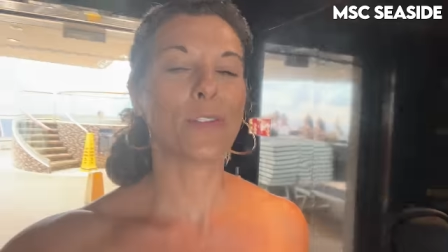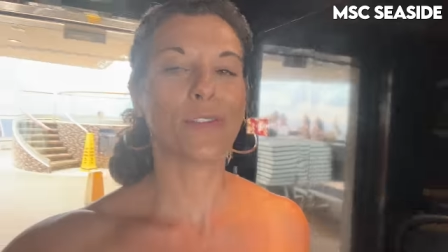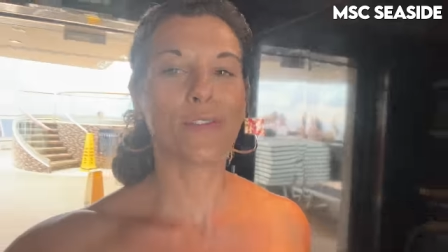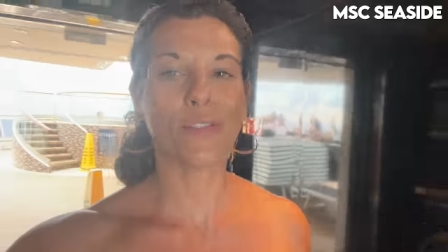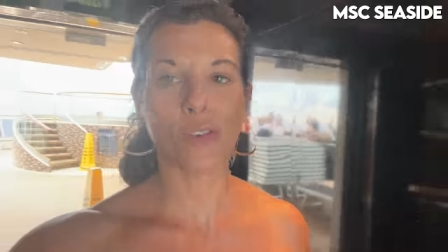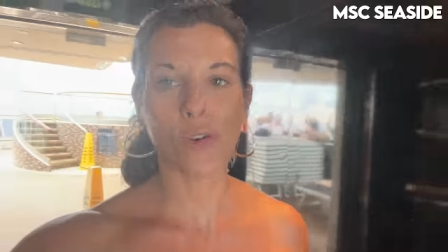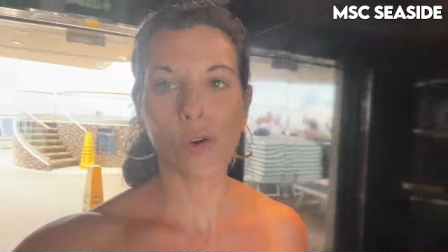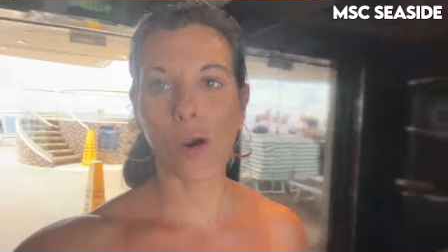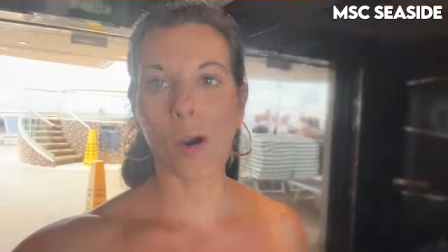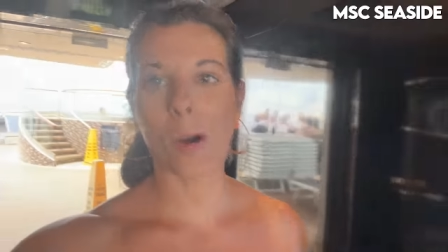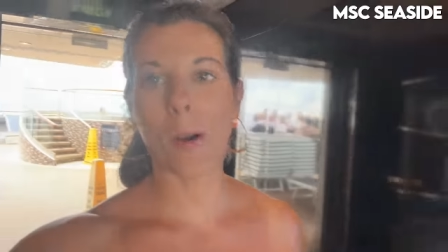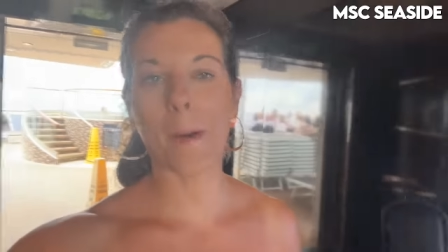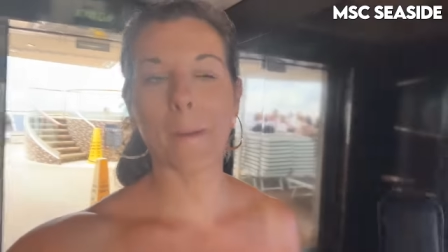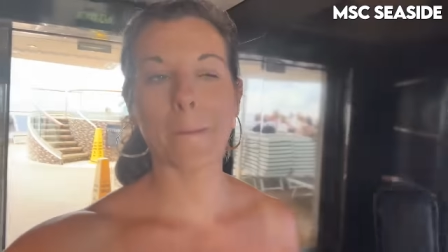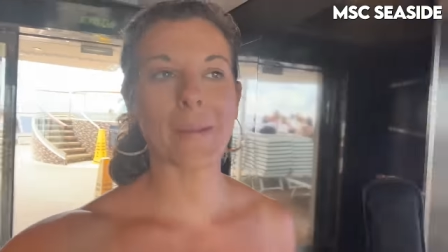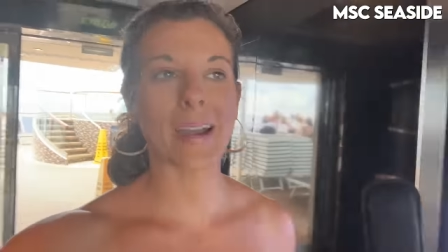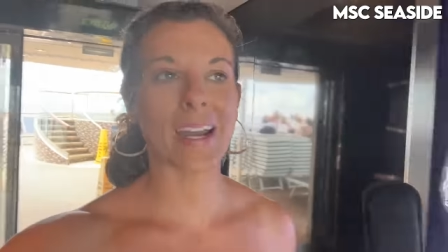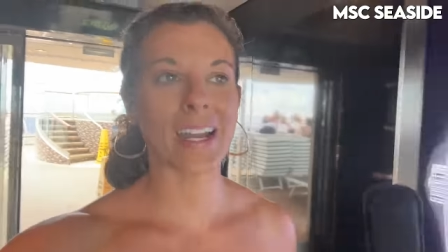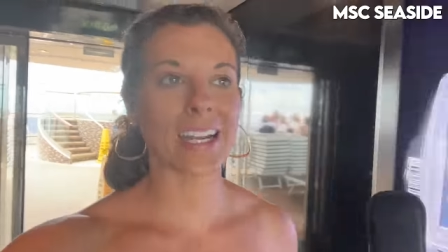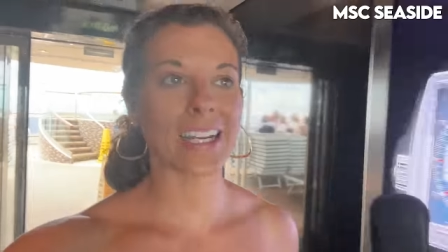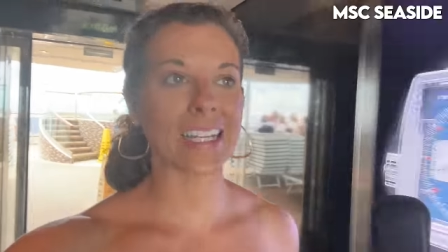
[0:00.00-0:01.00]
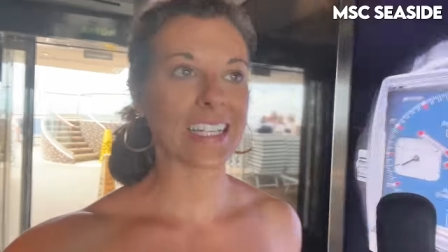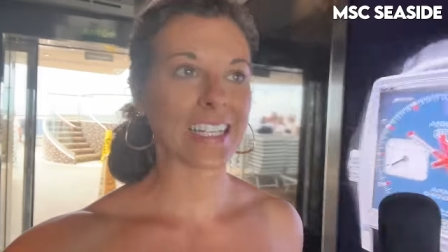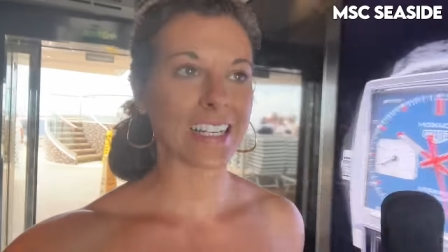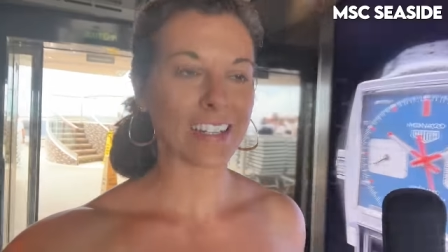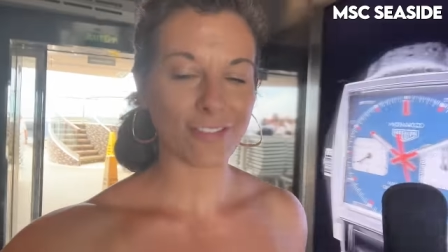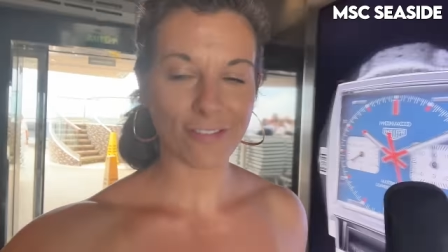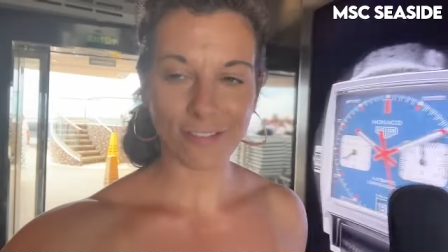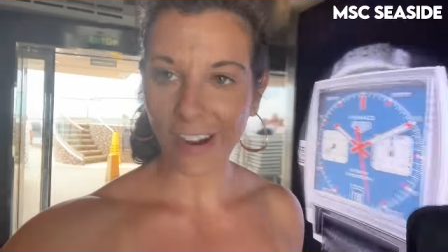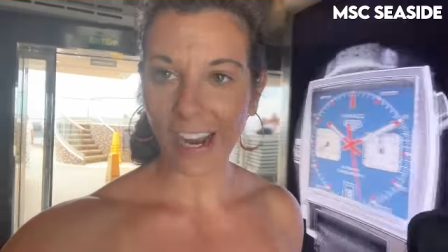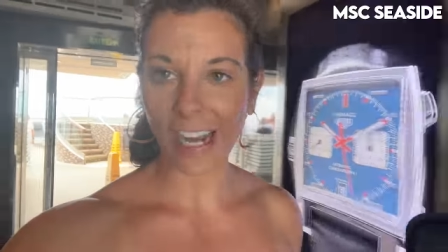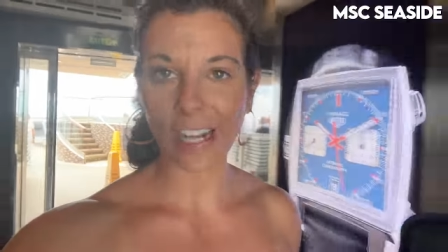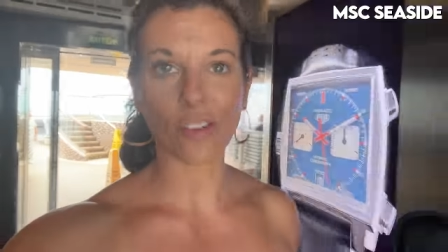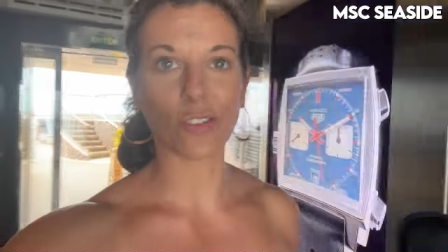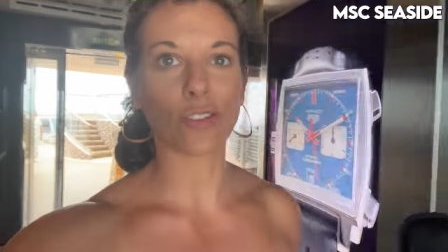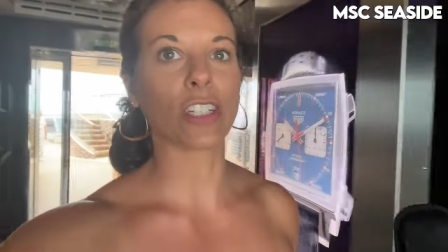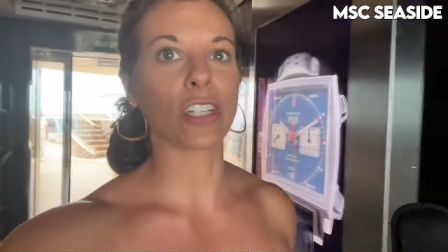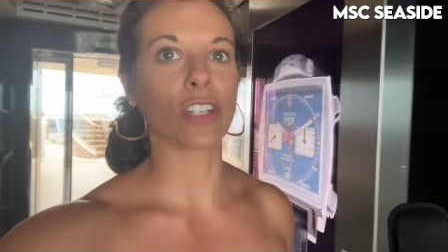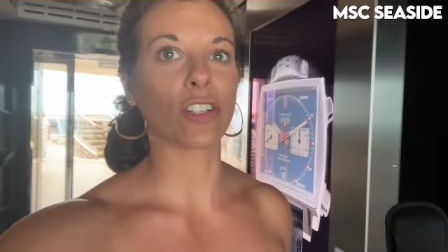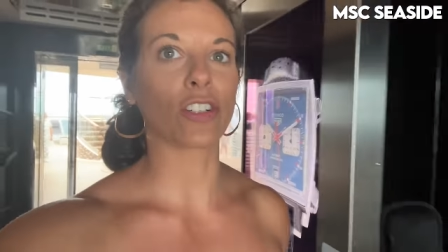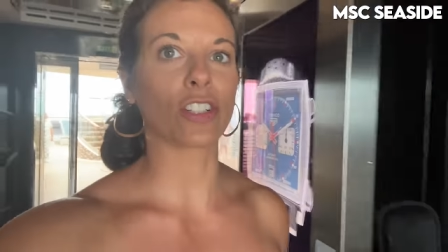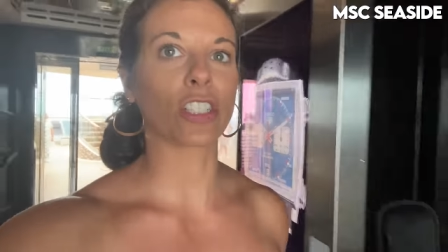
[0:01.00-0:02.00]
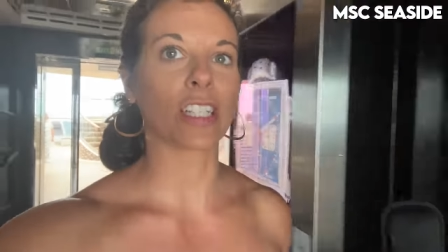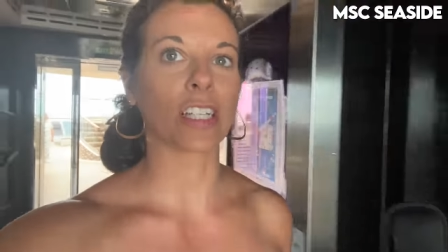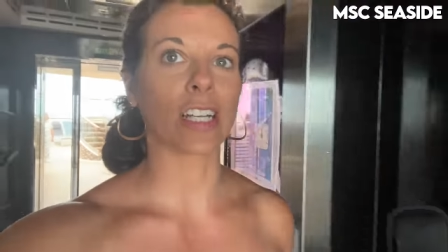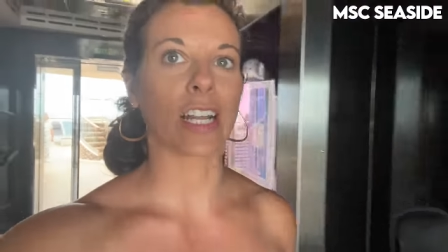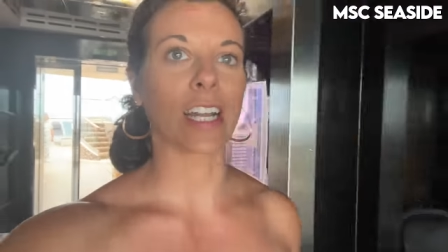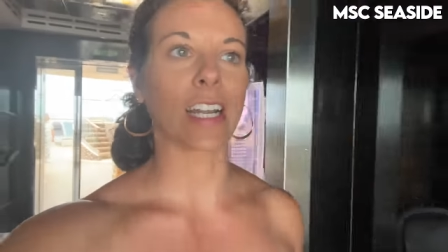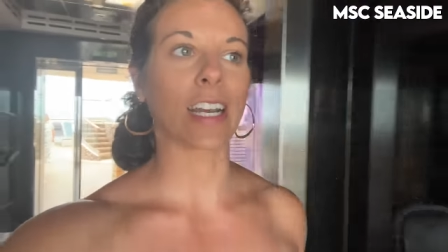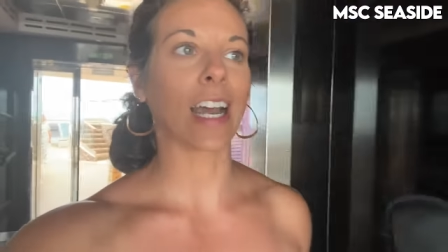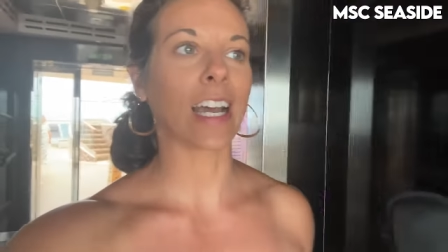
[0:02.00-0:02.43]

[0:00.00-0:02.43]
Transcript: Before my final dinner tonight,